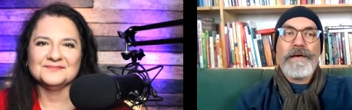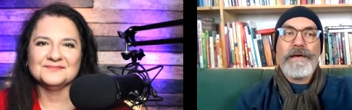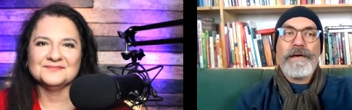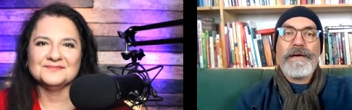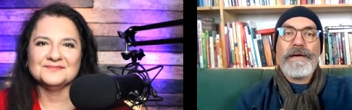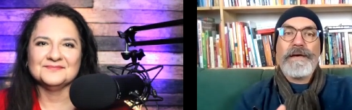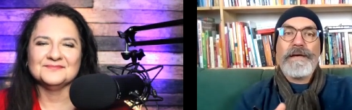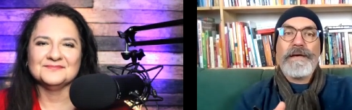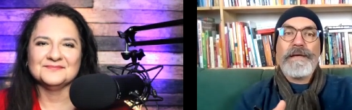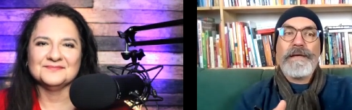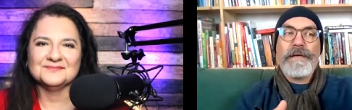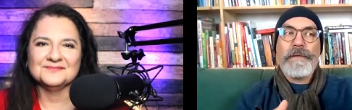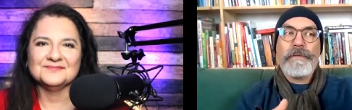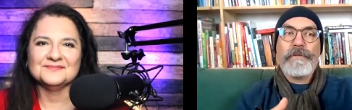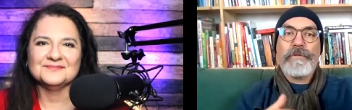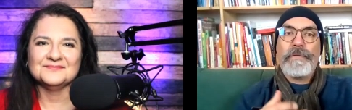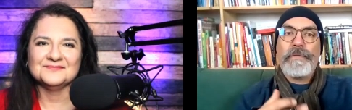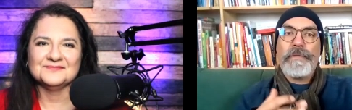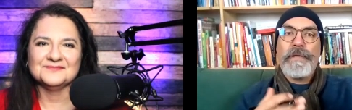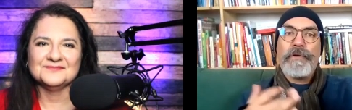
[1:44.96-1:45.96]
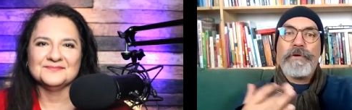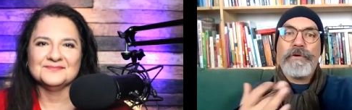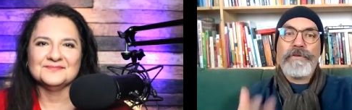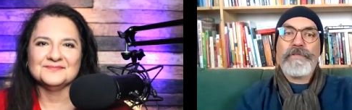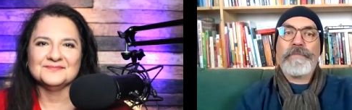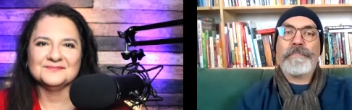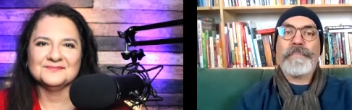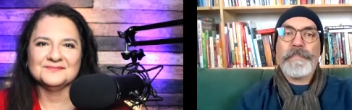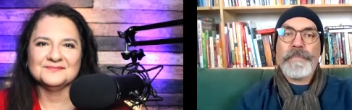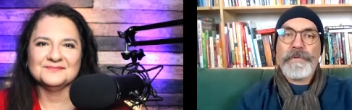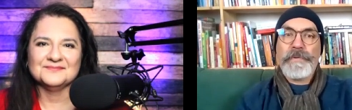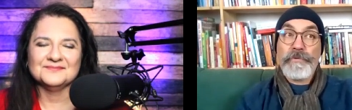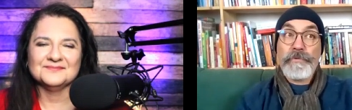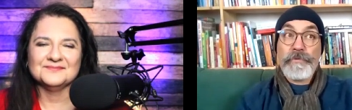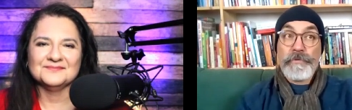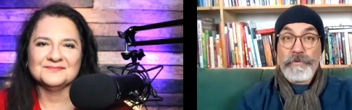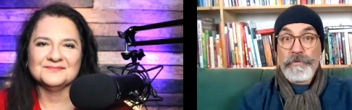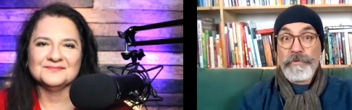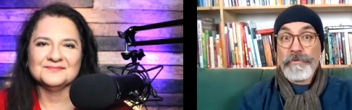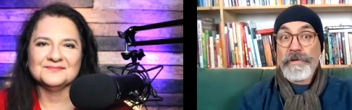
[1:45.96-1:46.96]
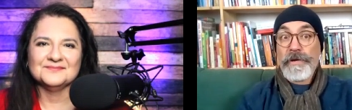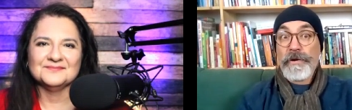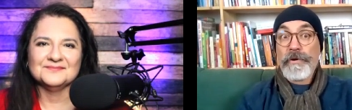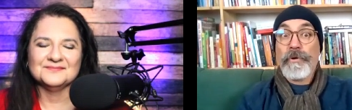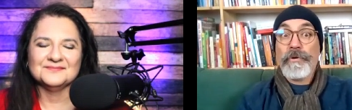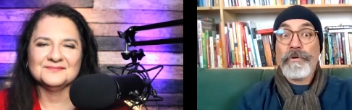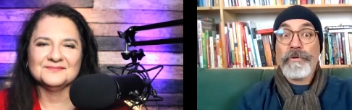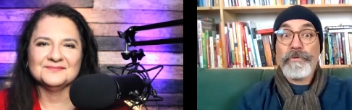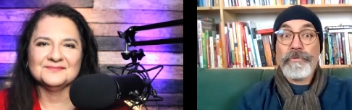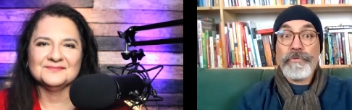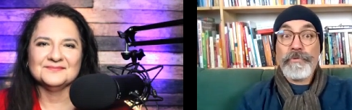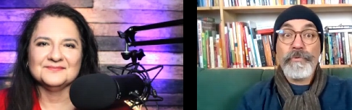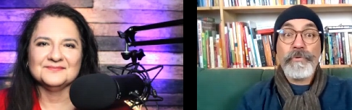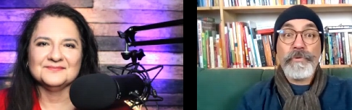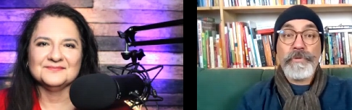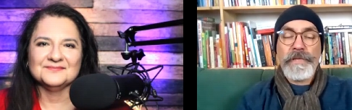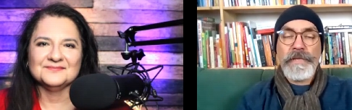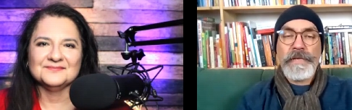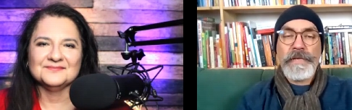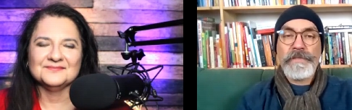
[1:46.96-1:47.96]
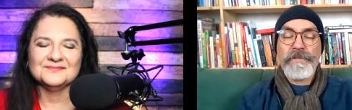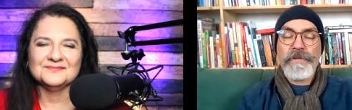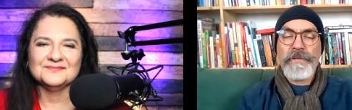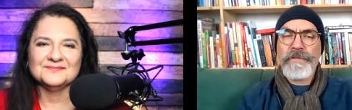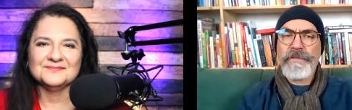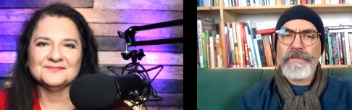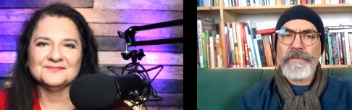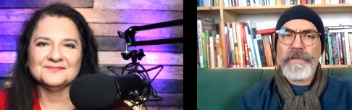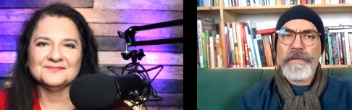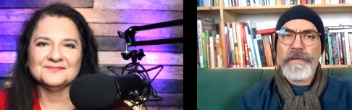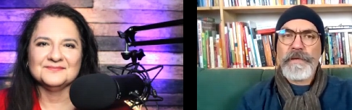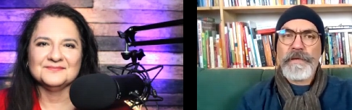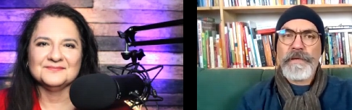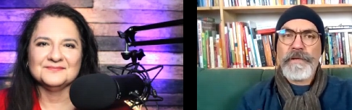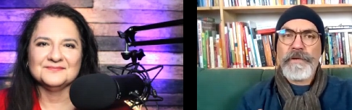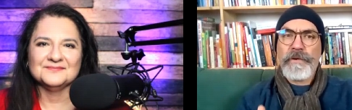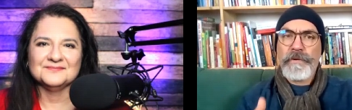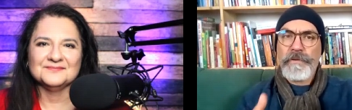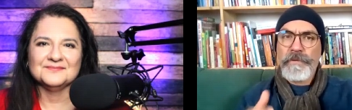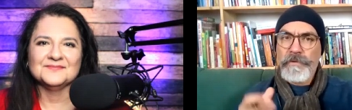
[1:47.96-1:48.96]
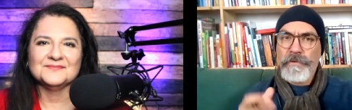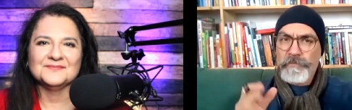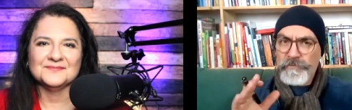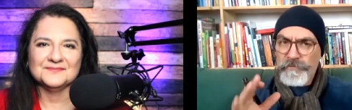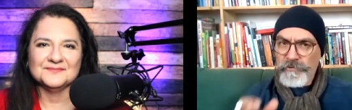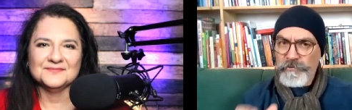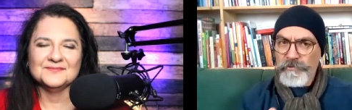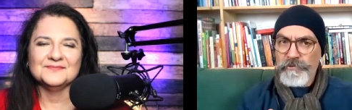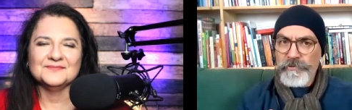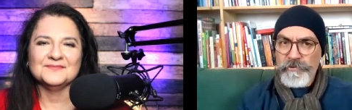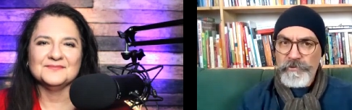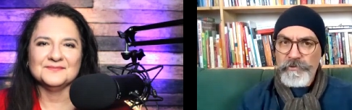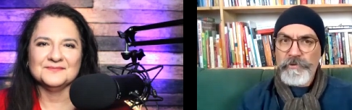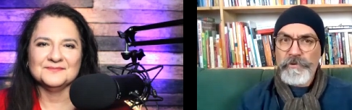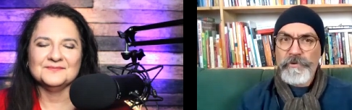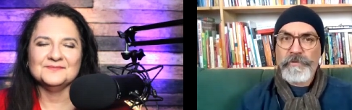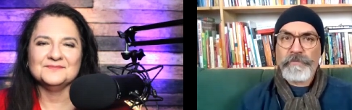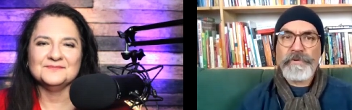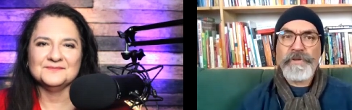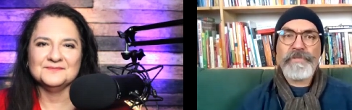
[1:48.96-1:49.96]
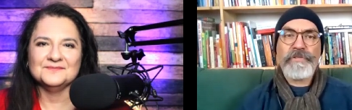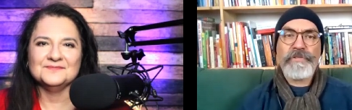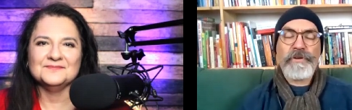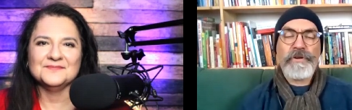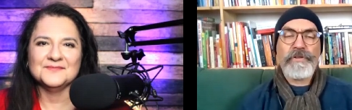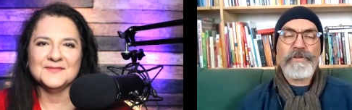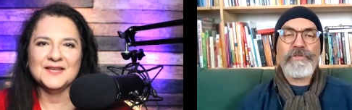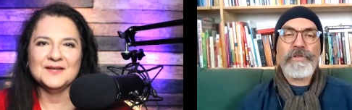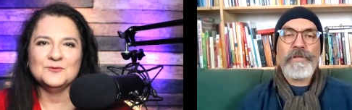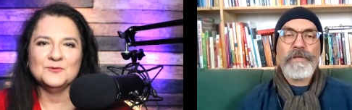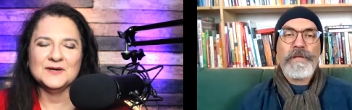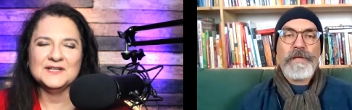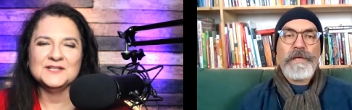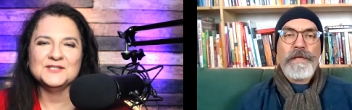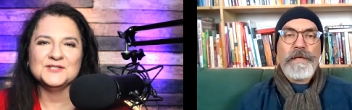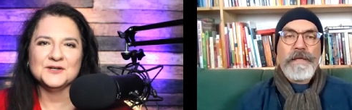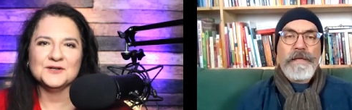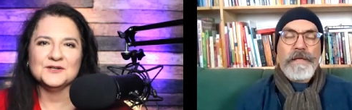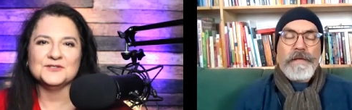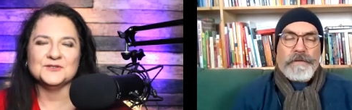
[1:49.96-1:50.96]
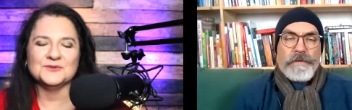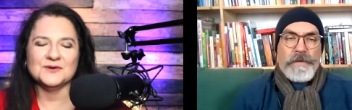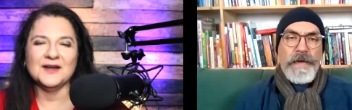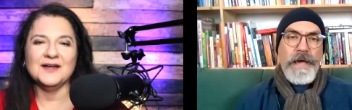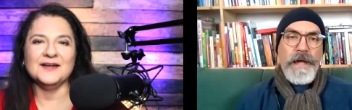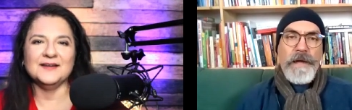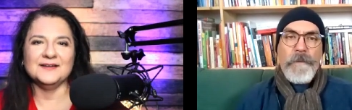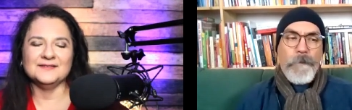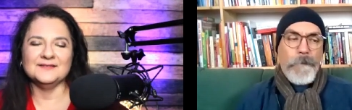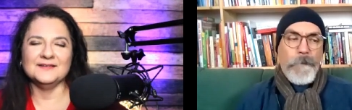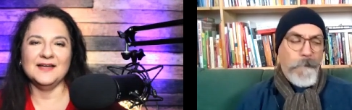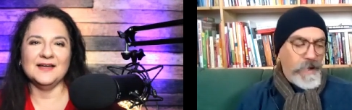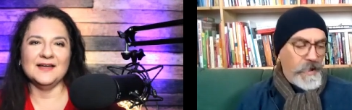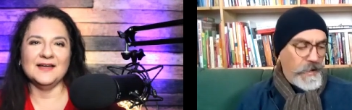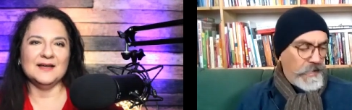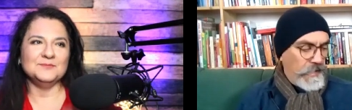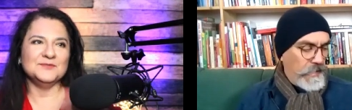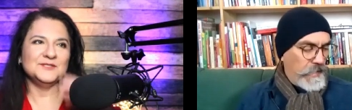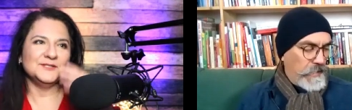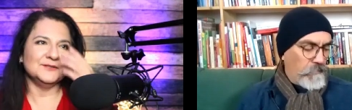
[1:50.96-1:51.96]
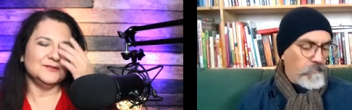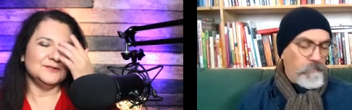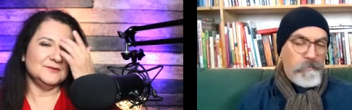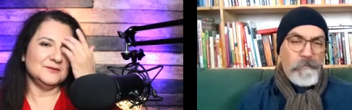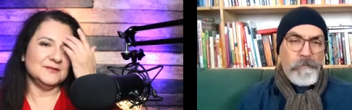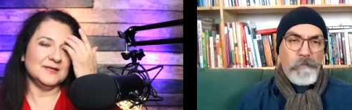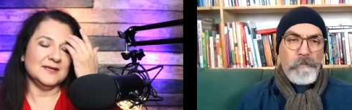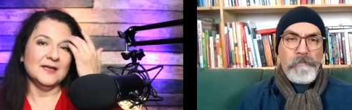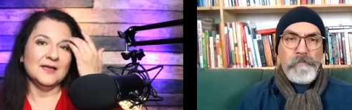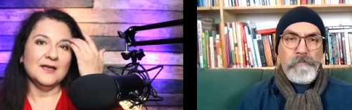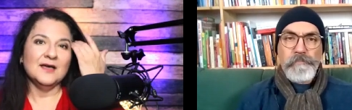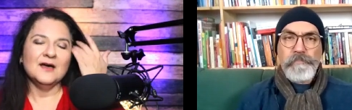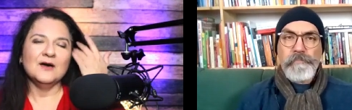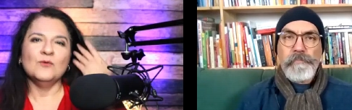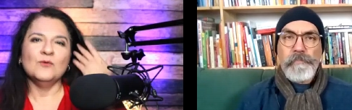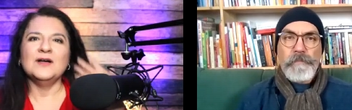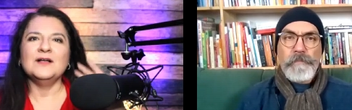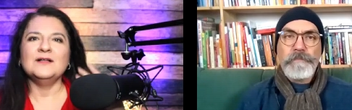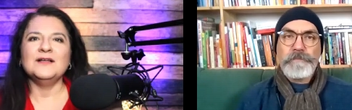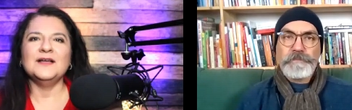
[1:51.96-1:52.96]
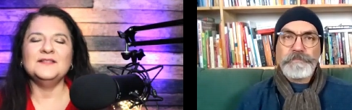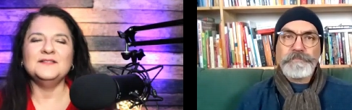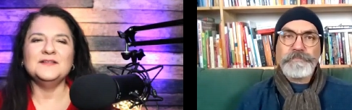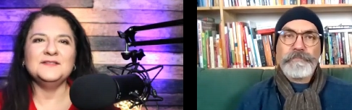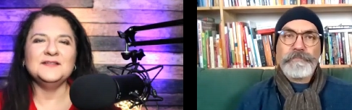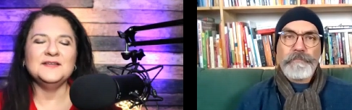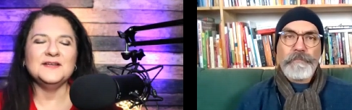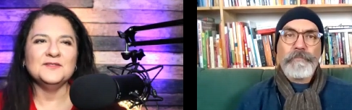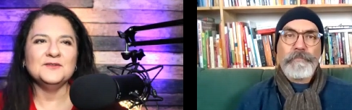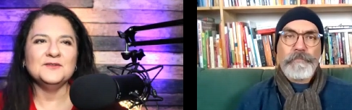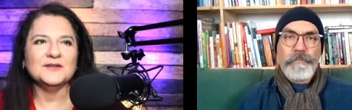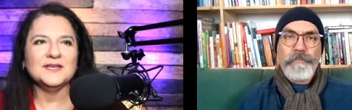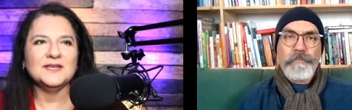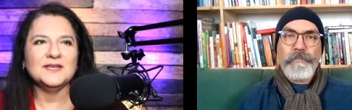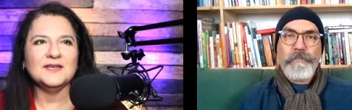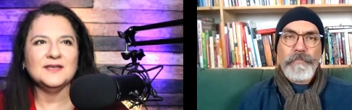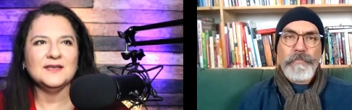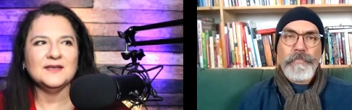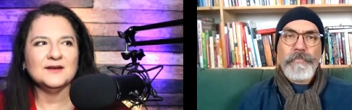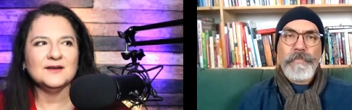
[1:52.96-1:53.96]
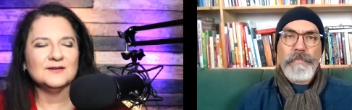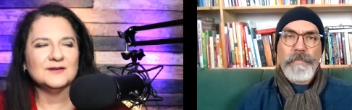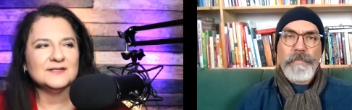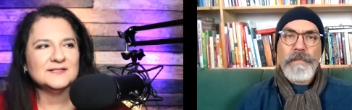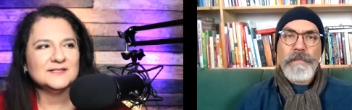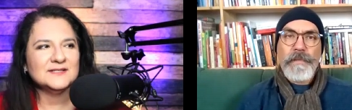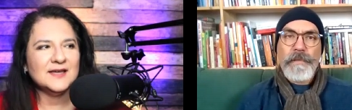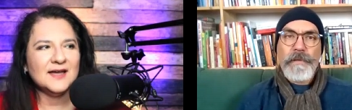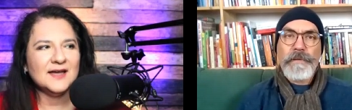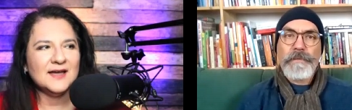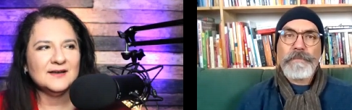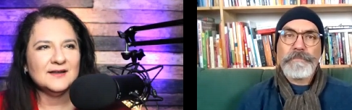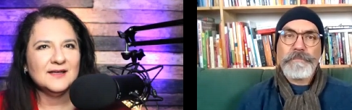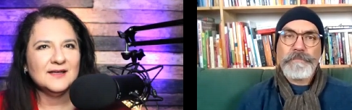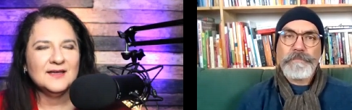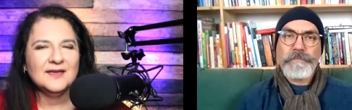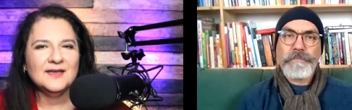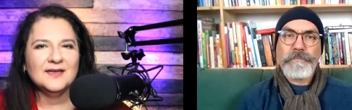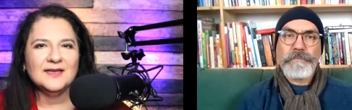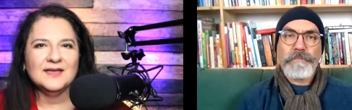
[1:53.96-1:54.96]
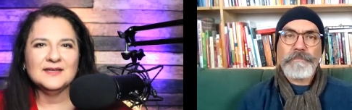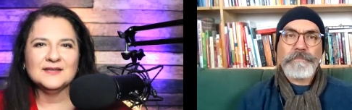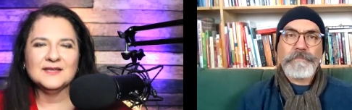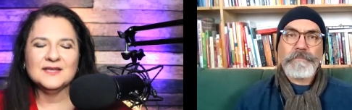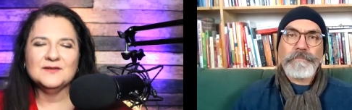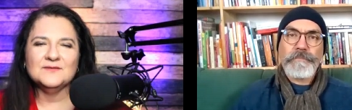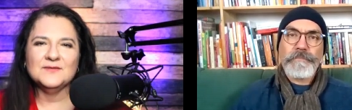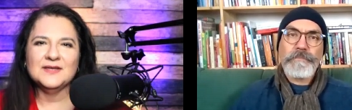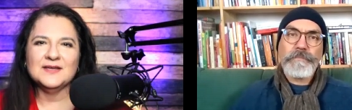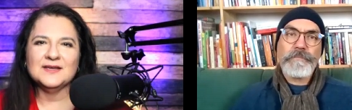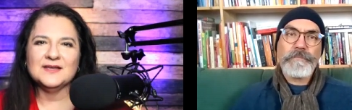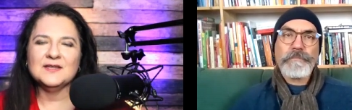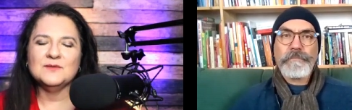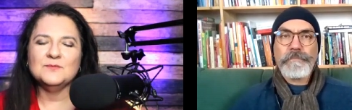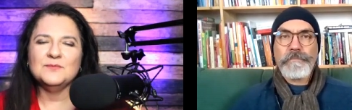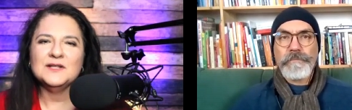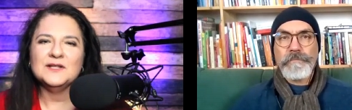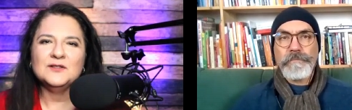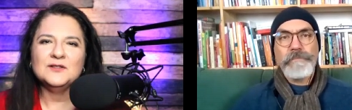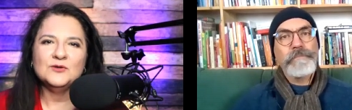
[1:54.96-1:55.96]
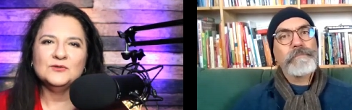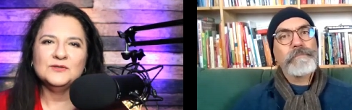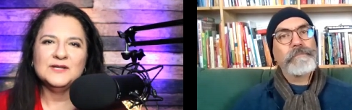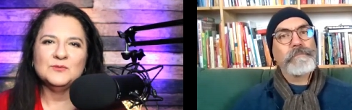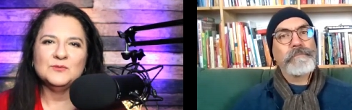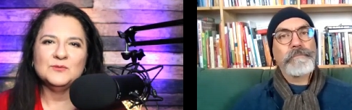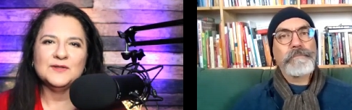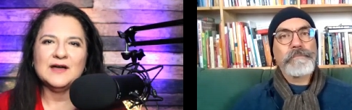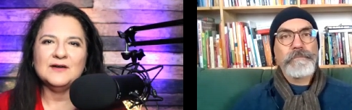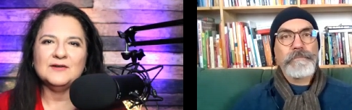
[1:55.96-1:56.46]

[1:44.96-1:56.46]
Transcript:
Speaker 1: uh, uh, encouraging people to do their own due diligence eh, you know do mm-hmm. research and research
Speaker 2: right yeah. yeah absolutely well and then the other key here is that it can it can be lonely without